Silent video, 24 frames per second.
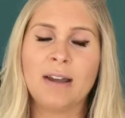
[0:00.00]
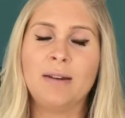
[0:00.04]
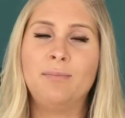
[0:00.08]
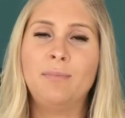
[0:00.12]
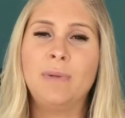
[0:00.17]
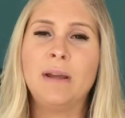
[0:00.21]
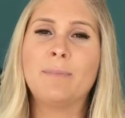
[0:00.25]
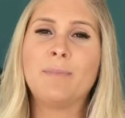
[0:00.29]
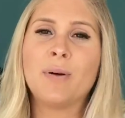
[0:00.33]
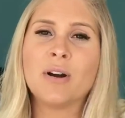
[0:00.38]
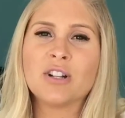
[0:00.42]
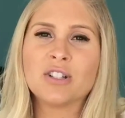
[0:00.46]
and
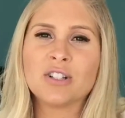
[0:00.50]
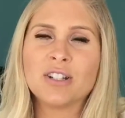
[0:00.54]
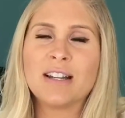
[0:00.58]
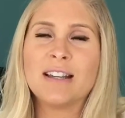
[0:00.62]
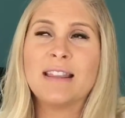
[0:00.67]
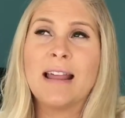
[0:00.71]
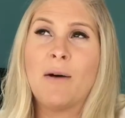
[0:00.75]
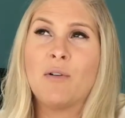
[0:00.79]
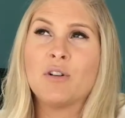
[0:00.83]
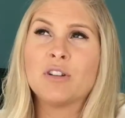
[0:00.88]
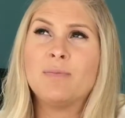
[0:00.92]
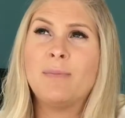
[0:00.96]
me personally,
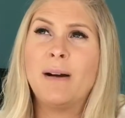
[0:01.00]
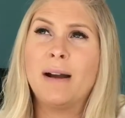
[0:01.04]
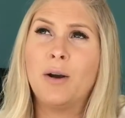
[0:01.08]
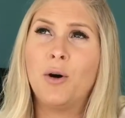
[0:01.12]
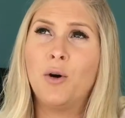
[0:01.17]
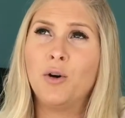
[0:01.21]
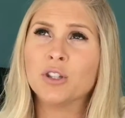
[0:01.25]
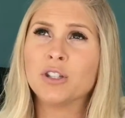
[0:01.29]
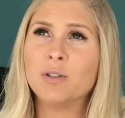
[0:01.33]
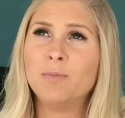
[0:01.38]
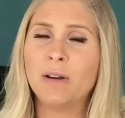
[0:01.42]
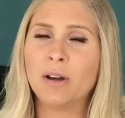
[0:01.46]
that was my
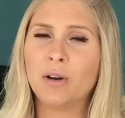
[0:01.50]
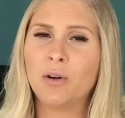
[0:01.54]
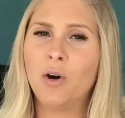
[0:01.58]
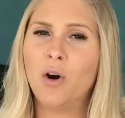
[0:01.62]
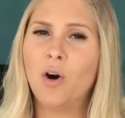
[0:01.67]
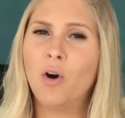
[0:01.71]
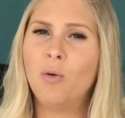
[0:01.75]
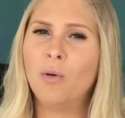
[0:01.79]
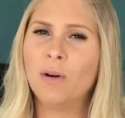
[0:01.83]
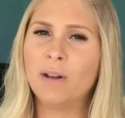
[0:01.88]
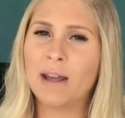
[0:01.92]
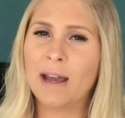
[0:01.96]
ultimate
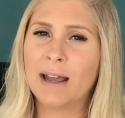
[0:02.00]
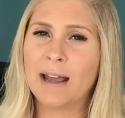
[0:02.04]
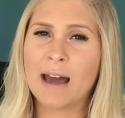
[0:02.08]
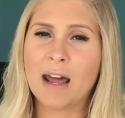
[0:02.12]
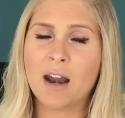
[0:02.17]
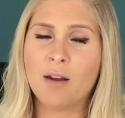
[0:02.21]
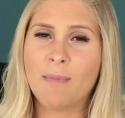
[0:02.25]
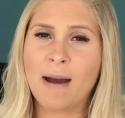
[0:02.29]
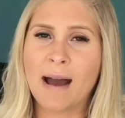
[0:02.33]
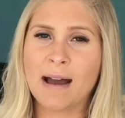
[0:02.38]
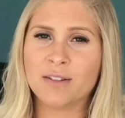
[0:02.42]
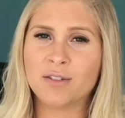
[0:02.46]
goal when I
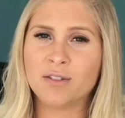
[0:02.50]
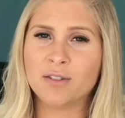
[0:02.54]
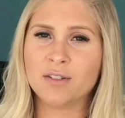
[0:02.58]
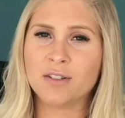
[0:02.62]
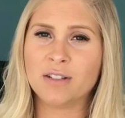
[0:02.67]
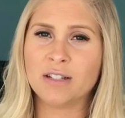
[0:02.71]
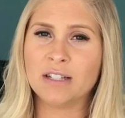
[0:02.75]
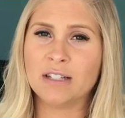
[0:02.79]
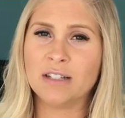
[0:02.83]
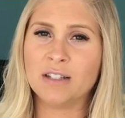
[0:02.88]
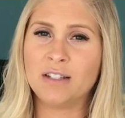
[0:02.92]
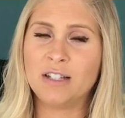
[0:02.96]
got a
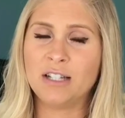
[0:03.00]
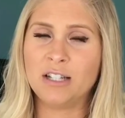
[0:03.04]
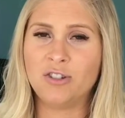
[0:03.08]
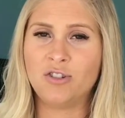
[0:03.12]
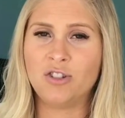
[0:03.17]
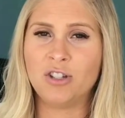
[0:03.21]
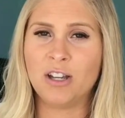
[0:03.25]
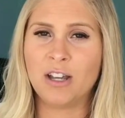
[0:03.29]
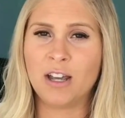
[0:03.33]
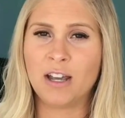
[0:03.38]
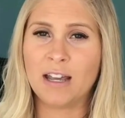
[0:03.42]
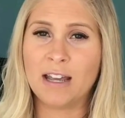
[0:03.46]
master's in
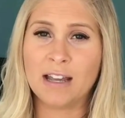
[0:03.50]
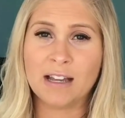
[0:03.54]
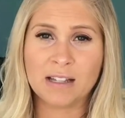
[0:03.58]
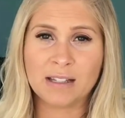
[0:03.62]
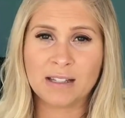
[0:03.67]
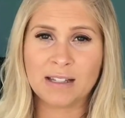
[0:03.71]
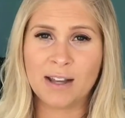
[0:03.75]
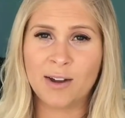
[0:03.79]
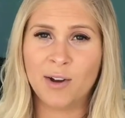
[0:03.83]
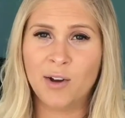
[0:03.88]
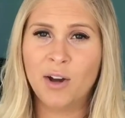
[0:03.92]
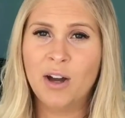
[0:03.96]
teaching
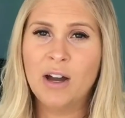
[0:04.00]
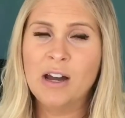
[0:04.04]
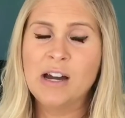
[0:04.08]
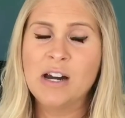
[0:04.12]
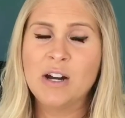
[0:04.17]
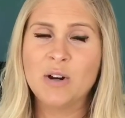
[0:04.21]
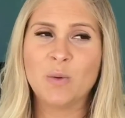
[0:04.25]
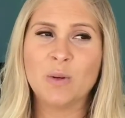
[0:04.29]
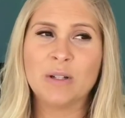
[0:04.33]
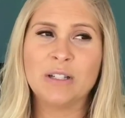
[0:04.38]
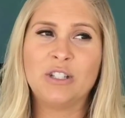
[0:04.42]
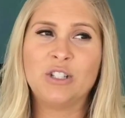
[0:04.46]
ESL,
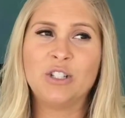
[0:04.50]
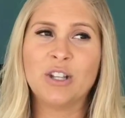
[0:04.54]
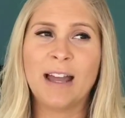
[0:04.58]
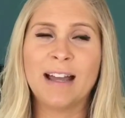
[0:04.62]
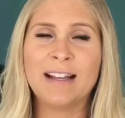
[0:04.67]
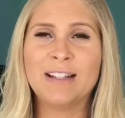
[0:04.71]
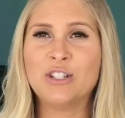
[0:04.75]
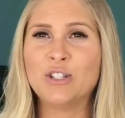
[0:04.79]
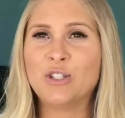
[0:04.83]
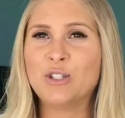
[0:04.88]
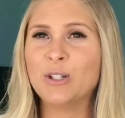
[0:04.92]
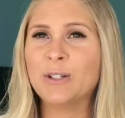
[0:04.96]
was
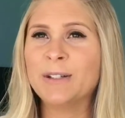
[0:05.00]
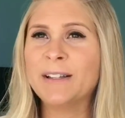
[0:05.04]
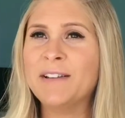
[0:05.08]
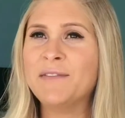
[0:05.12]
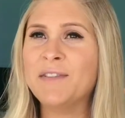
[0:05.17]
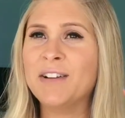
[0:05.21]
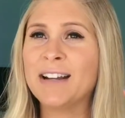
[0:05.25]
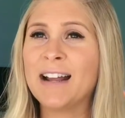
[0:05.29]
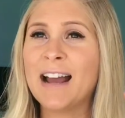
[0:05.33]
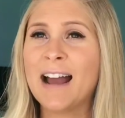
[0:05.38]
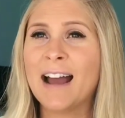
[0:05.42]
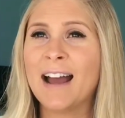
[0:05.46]
to just to
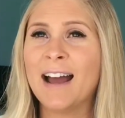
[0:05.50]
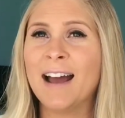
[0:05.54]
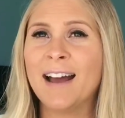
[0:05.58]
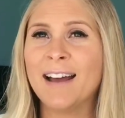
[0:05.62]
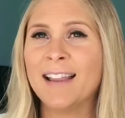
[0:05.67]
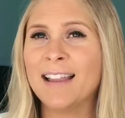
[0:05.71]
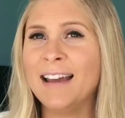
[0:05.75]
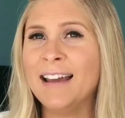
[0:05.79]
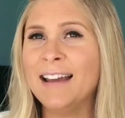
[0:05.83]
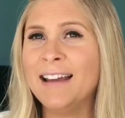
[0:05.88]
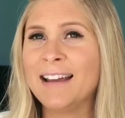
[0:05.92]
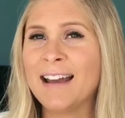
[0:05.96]
live in
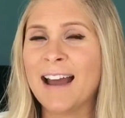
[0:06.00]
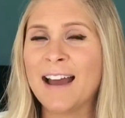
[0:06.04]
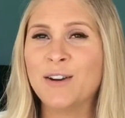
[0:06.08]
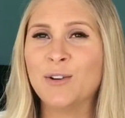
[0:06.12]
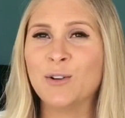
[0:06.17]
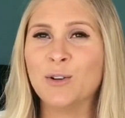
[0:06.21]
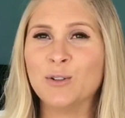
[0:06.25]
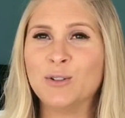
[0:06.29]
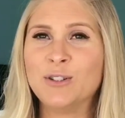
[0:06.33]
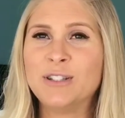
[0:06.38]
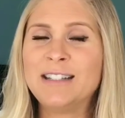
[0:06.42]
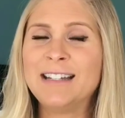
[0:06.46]

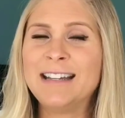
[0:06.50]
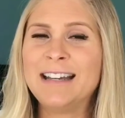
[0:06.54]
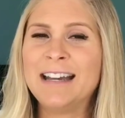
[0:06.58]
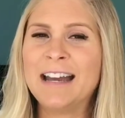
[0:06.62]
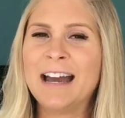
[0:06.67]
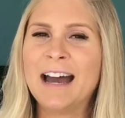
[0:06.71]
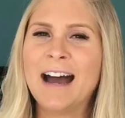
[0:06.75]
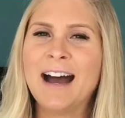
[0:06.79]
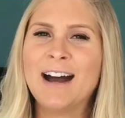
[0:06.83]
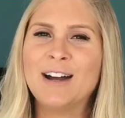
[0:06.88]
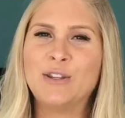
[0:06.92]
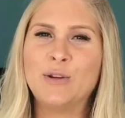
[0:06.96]

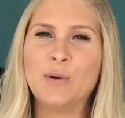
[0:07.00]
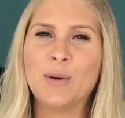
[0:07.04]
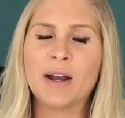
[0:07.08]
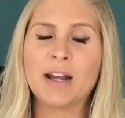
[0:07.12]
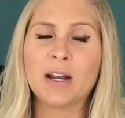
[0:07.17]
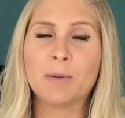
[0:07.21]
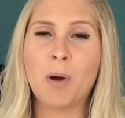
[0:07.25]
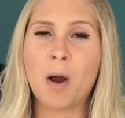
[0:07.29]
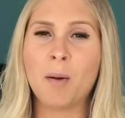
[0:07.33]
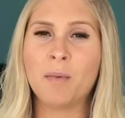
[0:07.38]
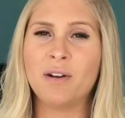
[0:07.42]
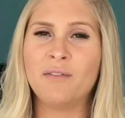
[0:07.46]
Andalusia, to work
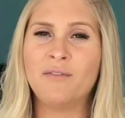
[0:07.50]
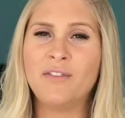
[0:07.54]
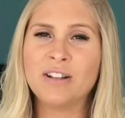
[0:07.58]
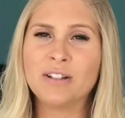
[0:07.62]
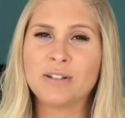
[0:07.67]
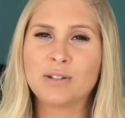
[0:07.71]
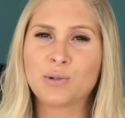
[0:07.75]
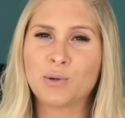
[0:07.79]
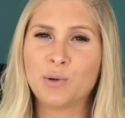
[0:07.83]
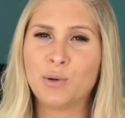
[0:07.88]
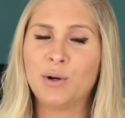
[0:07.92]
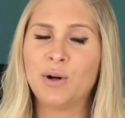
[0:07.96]
in Department of
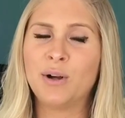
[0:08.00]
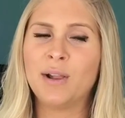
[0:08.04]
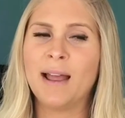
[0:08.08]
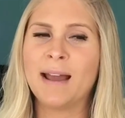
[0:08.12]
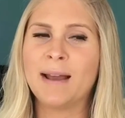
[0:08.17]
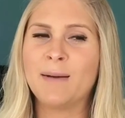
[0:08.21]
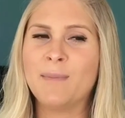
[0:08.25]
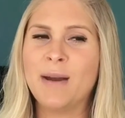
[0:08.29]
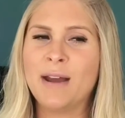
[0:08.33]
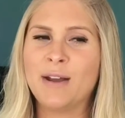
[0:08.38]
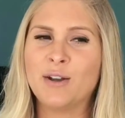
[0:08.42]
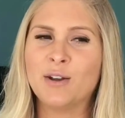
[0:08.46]
Defense school,
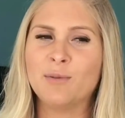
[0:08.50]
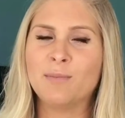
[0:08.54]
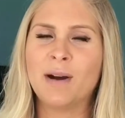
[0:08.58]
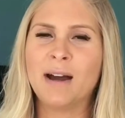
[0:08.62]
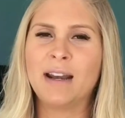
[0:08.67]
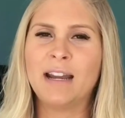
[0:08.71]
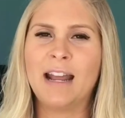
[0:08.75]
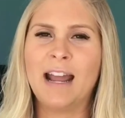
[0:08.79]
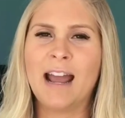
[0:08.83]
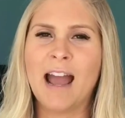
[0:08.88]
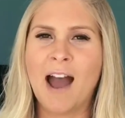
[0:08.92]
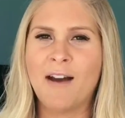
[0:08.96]
make good
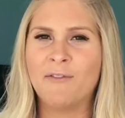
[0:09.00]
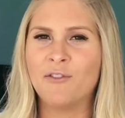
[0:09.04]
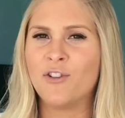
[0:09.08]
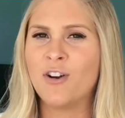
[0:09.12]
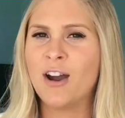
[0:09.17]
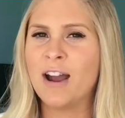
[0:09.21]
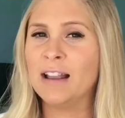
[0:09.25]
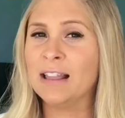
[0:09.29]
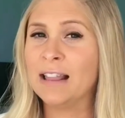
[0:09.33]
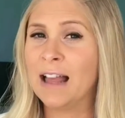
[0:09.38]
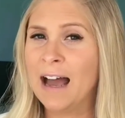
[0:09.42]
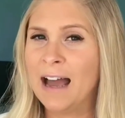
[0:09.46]
money, have a
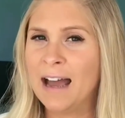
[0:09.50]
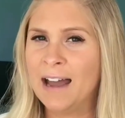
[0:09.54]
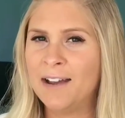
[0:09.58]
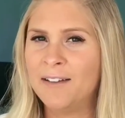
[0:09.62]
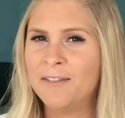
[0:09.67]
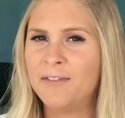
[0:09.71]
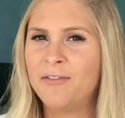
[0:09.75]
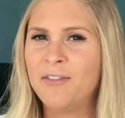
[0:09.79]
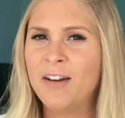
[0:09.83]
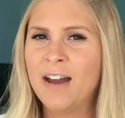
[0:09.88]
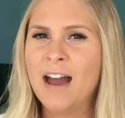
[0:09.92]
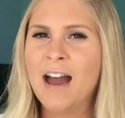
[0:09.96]
great
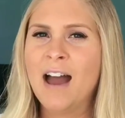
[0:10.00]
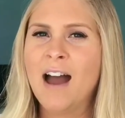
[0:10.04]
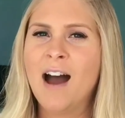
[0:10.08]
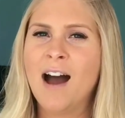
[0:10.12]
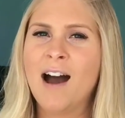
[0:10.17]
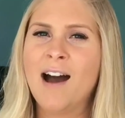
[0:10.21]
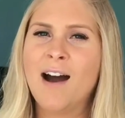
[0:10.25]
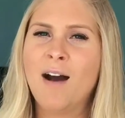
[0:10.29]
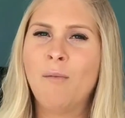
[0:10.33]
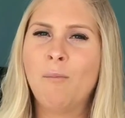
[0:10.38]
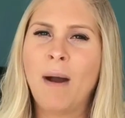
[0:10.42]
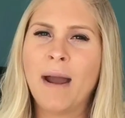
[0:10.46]
life.
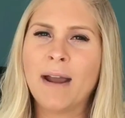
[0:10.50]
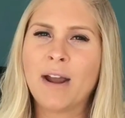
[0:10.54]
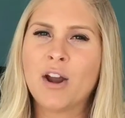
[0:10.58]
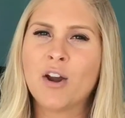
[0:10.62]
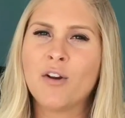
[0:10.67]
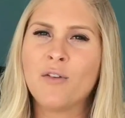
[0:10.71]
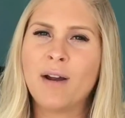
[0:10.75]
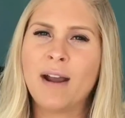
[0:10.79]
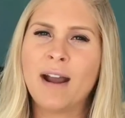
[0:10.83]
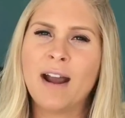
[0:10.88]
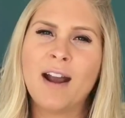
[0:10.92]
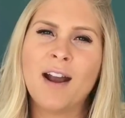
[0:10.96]
My
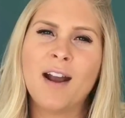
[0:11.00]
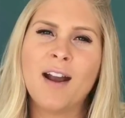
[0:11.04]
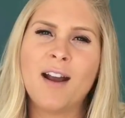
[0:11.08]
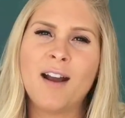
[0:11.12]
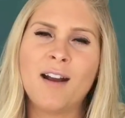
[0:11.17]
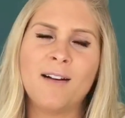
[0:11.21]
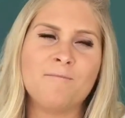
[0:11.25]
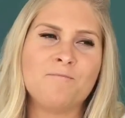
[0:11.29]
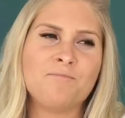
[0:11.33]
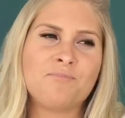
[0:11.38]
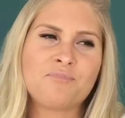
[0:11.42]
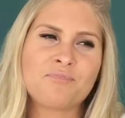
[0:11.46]

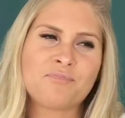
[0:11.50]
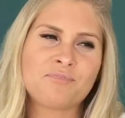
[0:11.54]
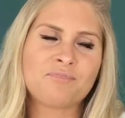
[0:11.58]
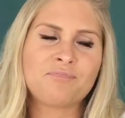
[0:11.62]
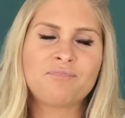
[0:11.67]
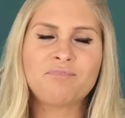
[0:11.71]
career